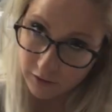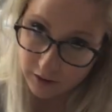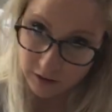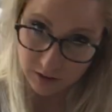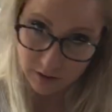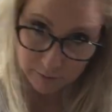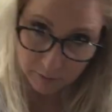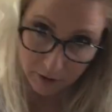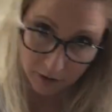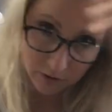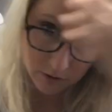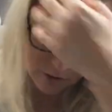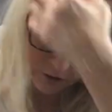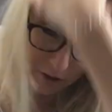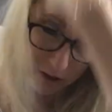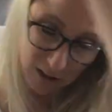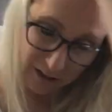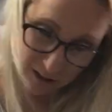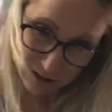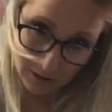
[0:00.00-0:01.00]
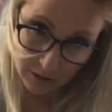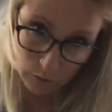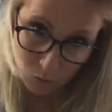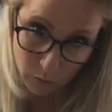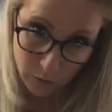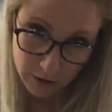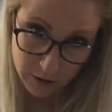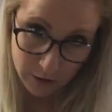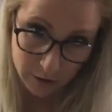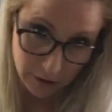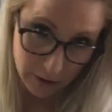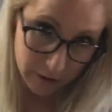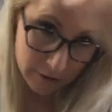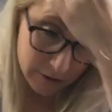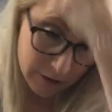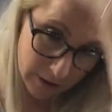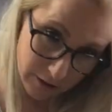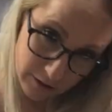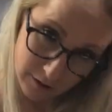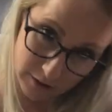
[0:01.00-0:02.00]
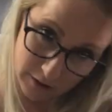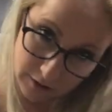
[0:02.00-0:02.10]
It smells great. It doesn't weigh your hair down.